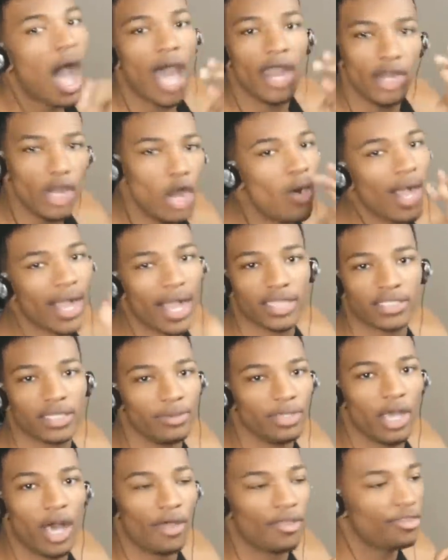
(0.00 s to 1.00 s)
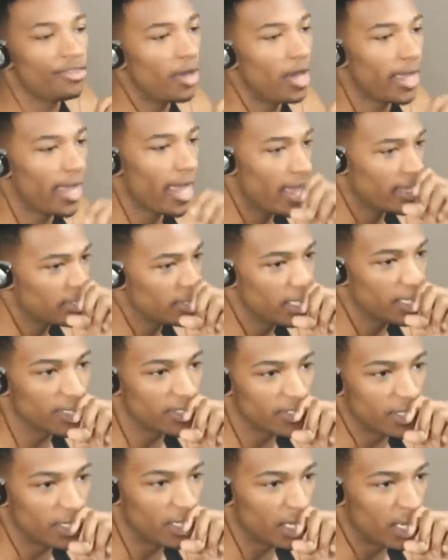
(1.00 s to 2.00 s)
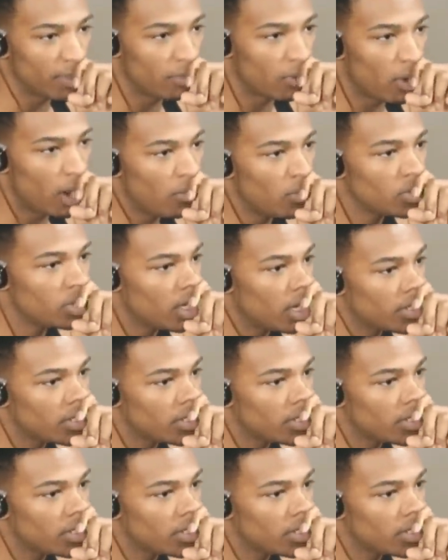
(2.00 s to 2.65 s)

I know I got some of y'all thug ass niggas in here, bro. I